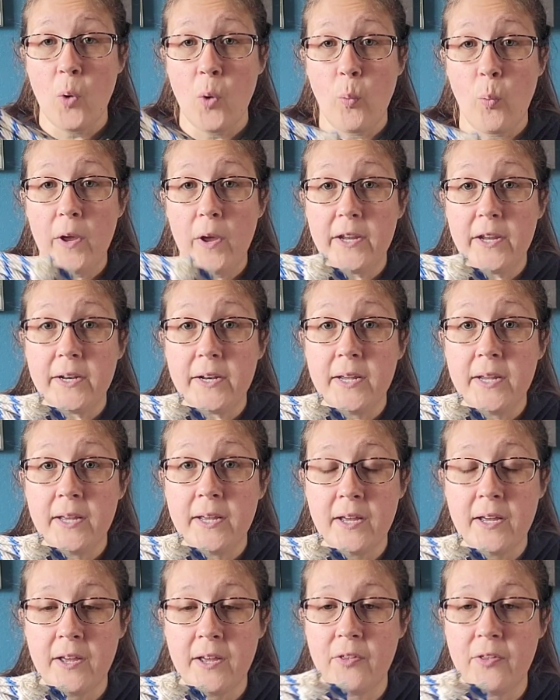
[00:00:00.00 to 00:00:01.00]
when
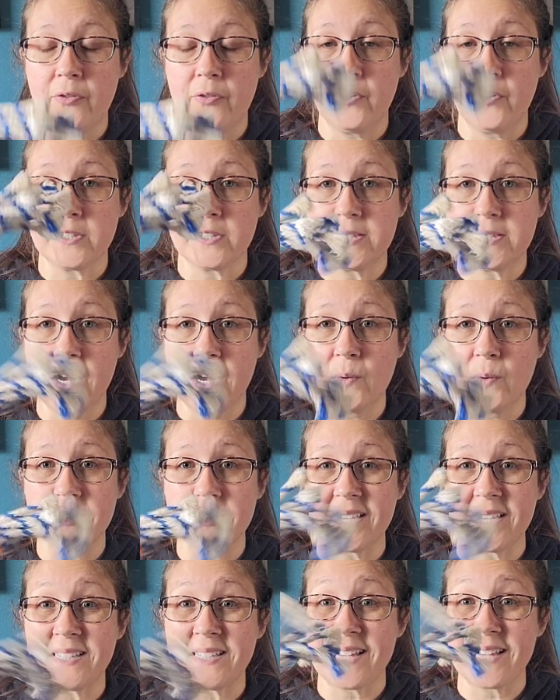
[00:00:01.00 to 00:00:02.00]
the cell
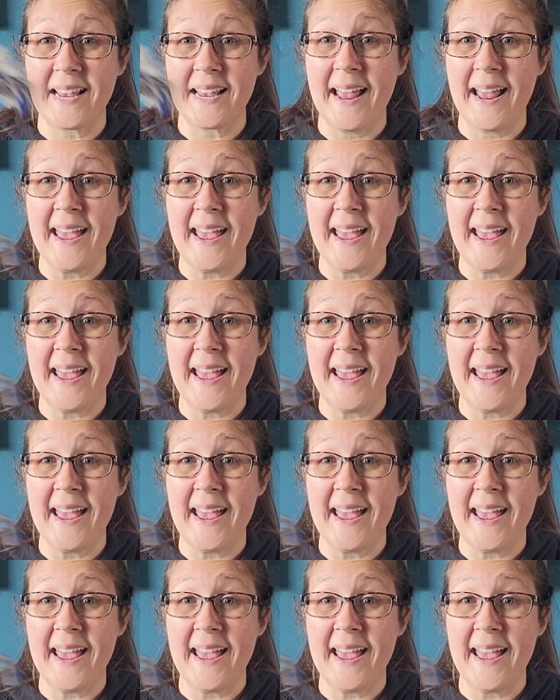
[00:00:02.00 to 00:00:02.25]
is like saying,